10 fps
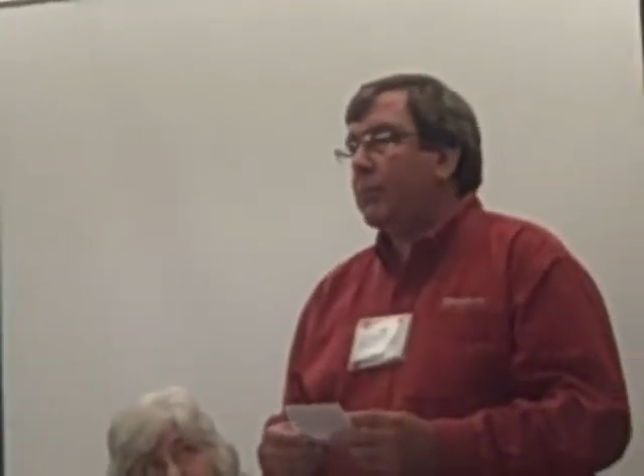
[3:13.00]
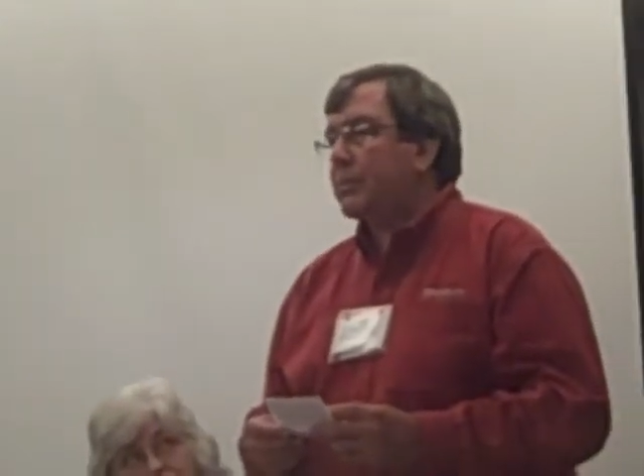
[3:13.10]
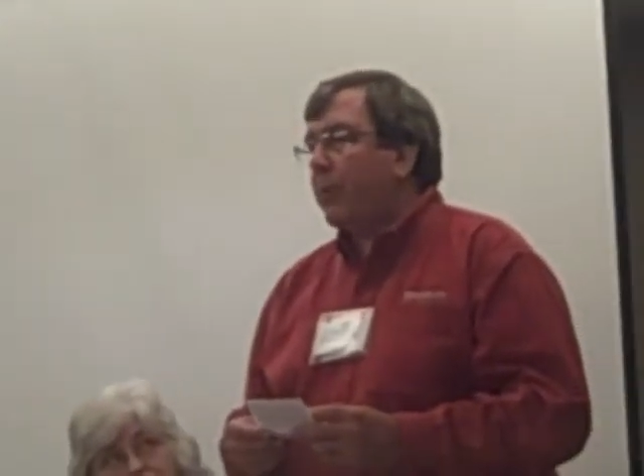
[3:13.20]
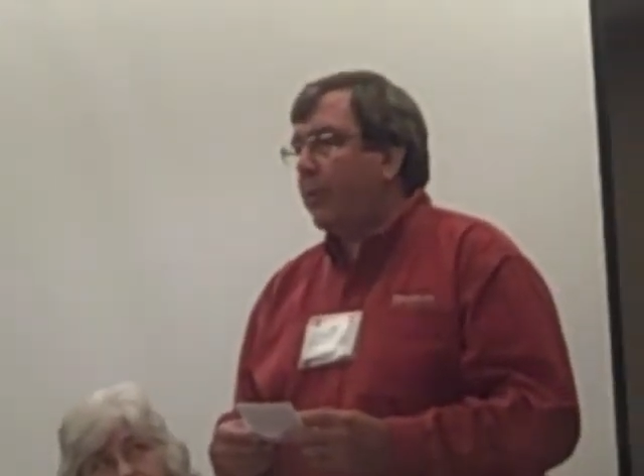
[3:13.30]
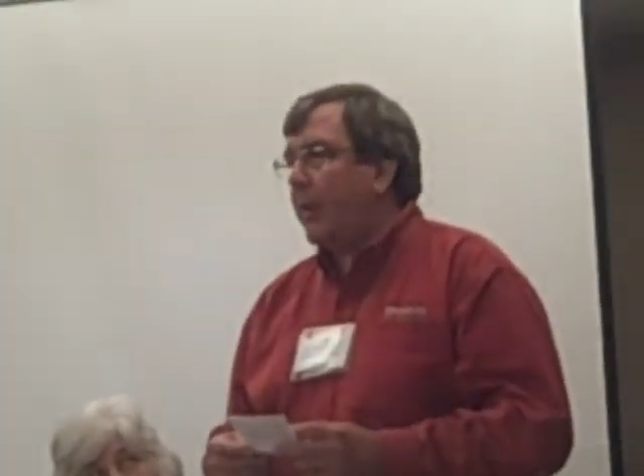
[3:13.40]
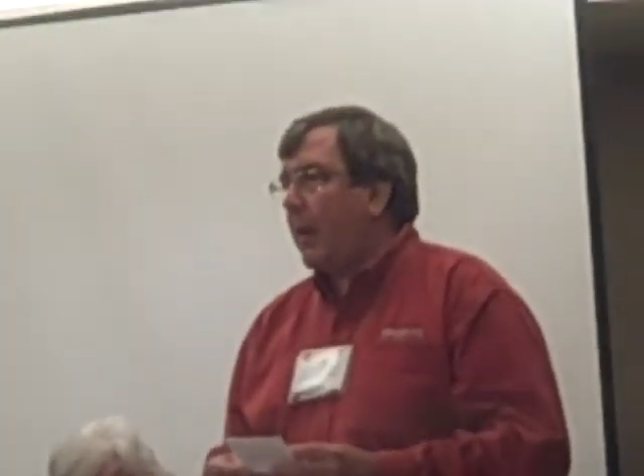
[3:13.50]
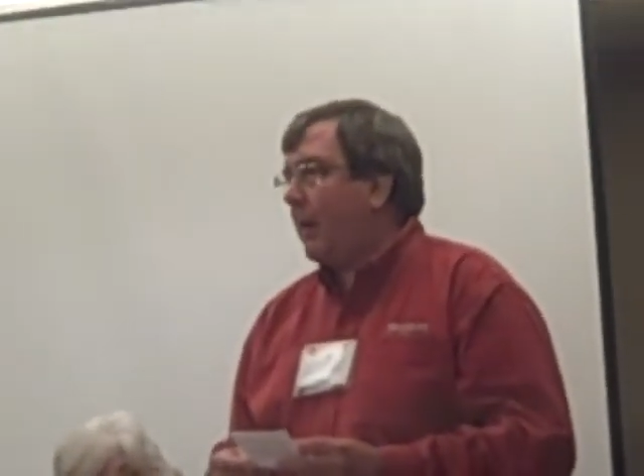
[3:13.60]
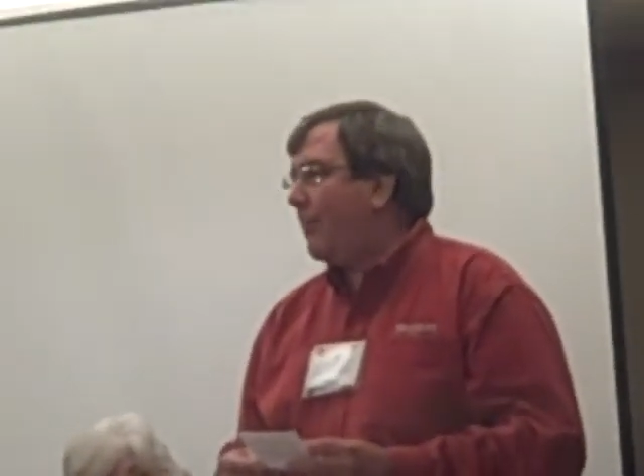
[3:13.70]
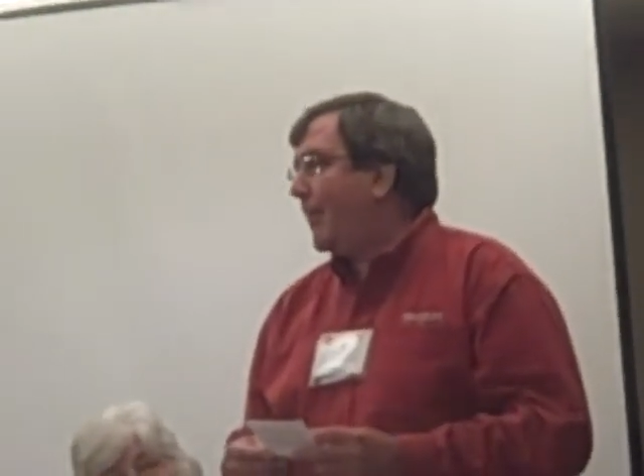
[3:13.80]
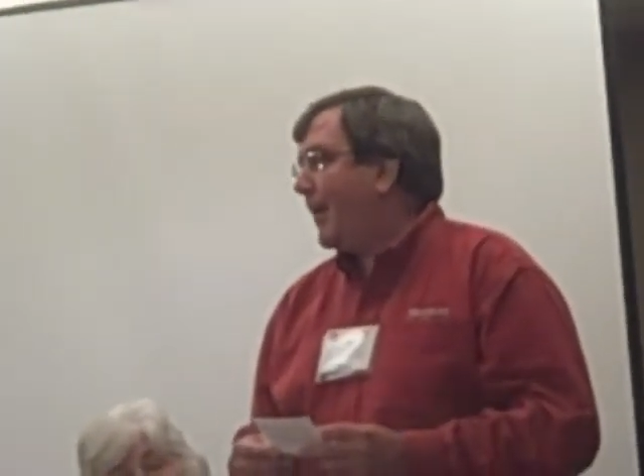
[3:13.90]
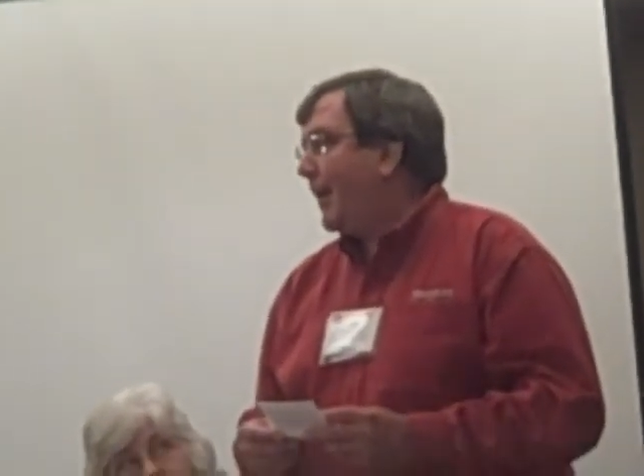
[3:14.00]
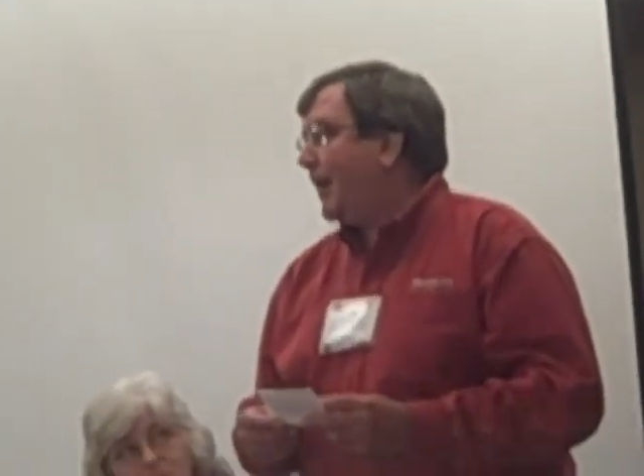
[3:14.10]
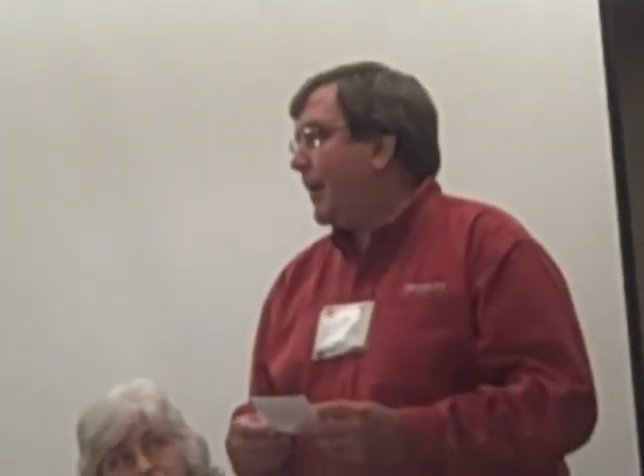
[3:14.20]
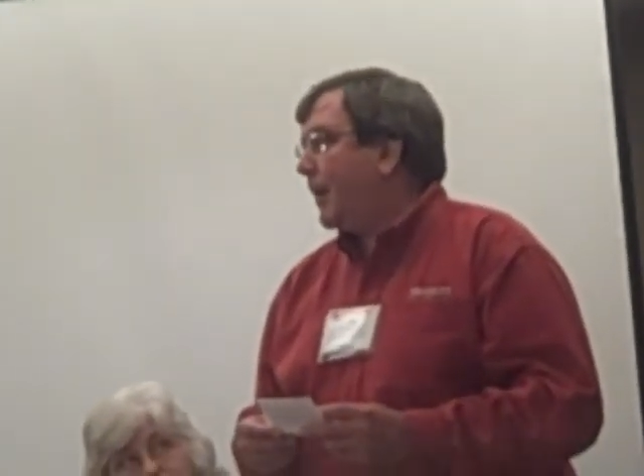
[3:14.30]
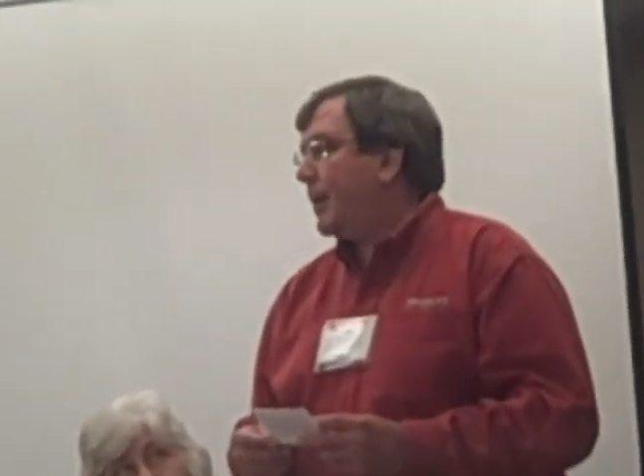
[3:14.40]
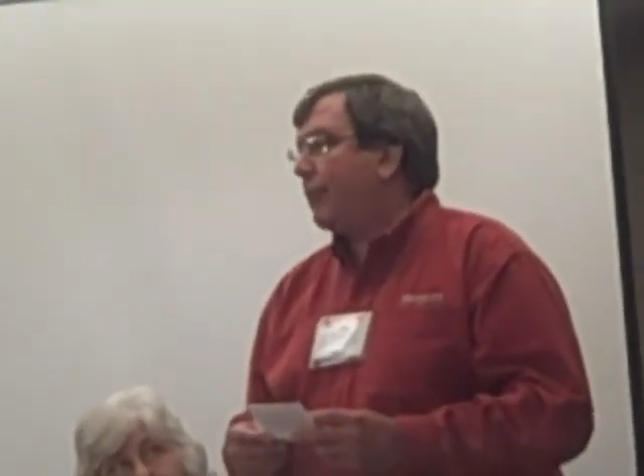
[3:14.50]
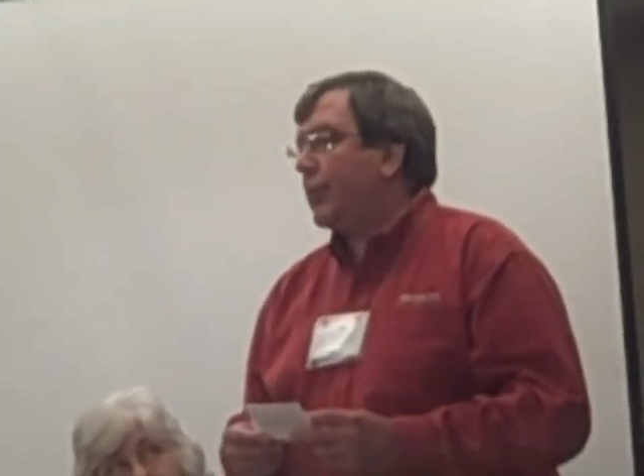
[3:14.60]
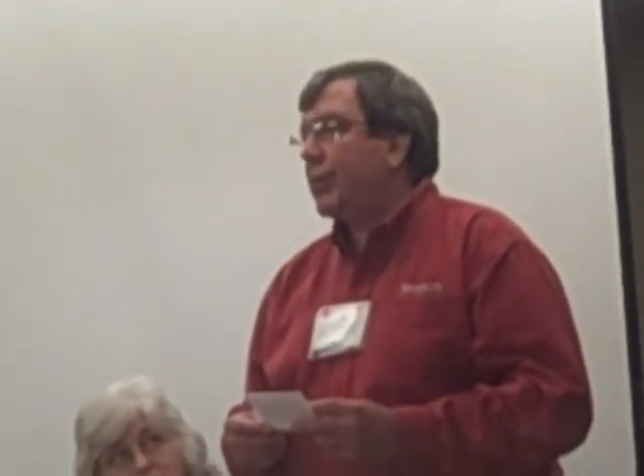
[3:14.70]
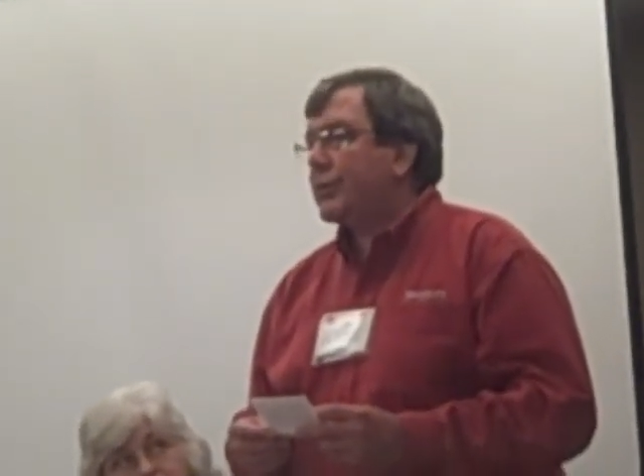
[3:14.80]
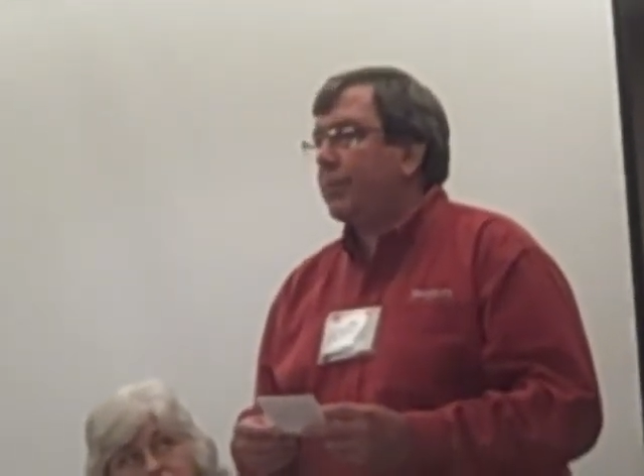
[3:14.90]
smarter than I am, in
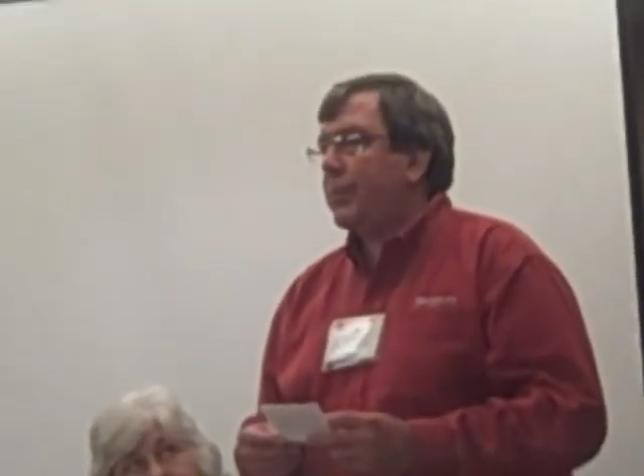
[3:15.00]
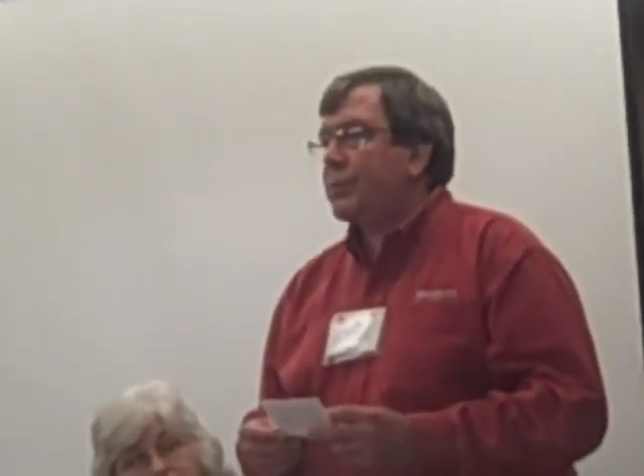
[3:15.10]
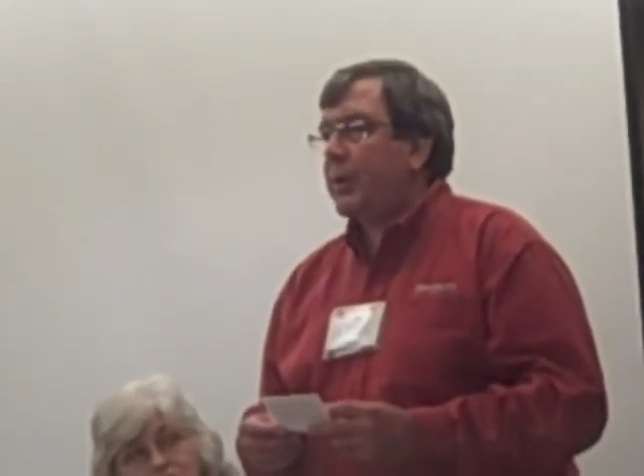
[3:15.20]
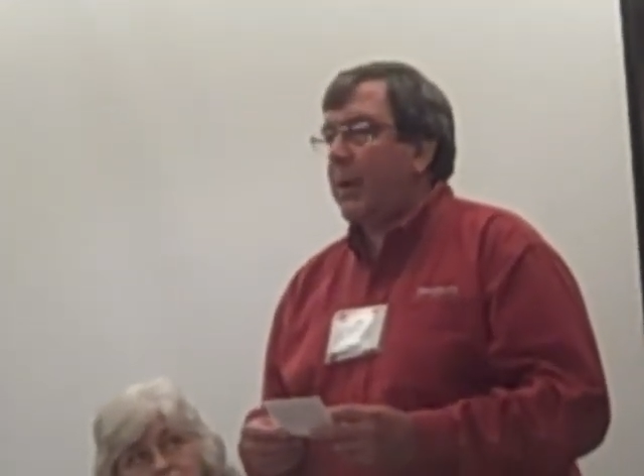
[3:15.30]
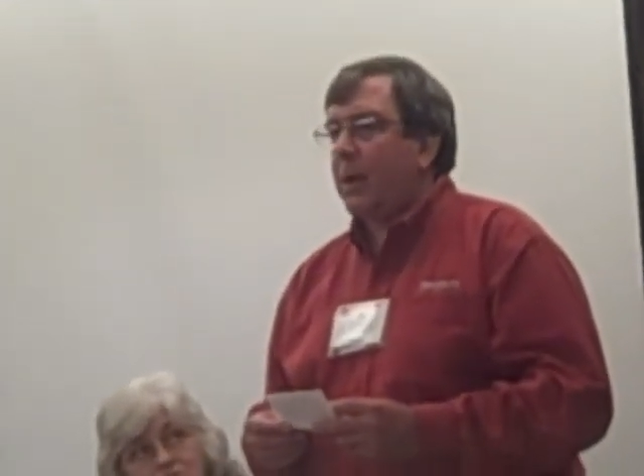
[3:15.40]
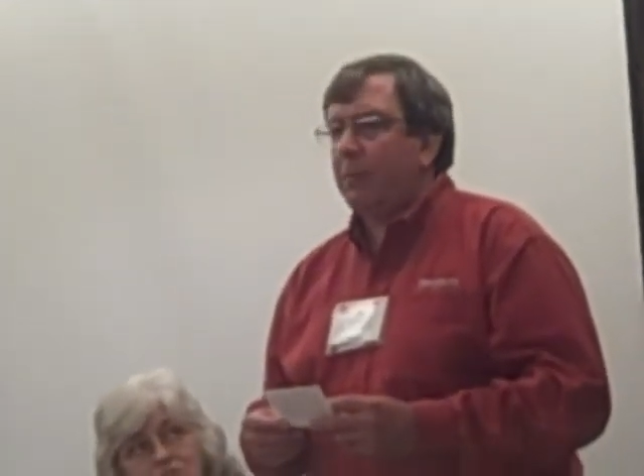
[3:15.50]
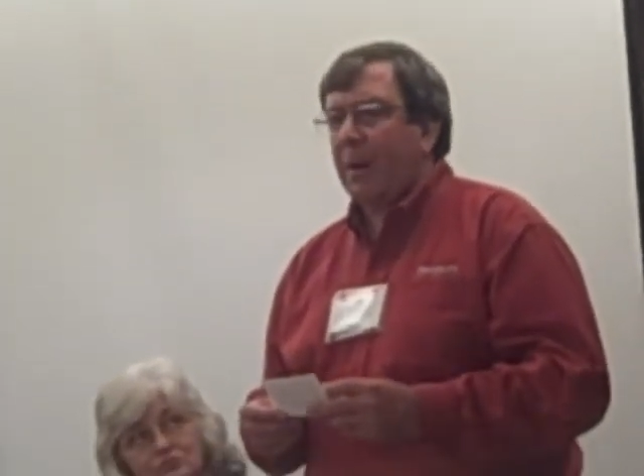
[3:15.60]
different disciplines than I am.